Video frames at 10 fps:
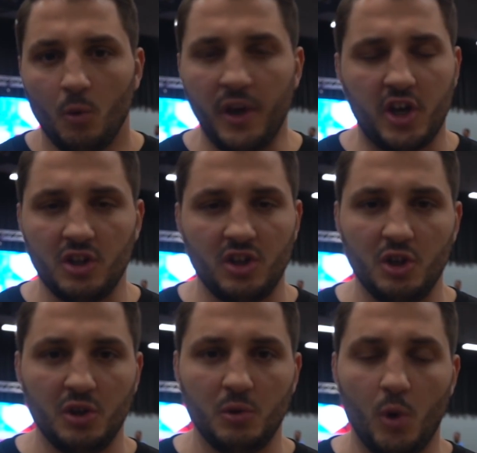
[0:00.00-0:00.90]
we couldn't
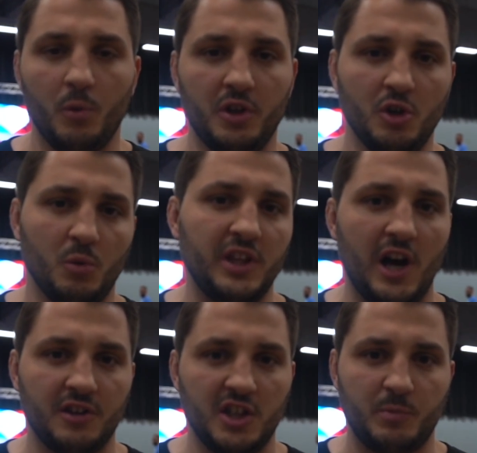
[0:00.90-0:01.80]
do what we do
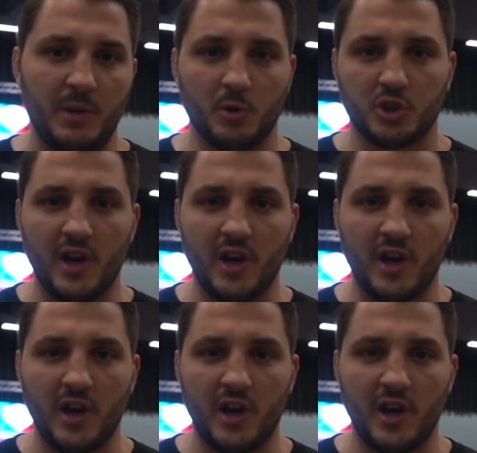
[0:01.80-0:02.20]
without these people.